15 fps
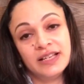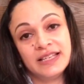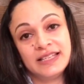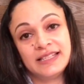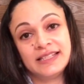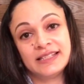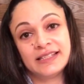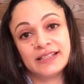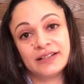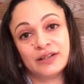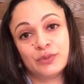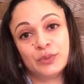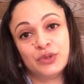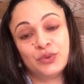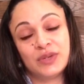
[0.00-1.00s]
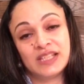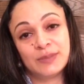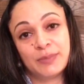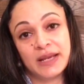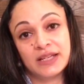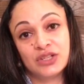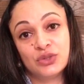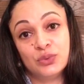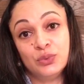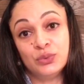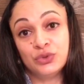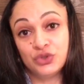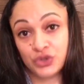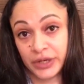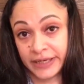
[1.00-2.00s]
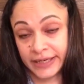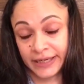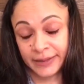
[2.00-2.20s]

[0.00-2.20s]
is with respect to training.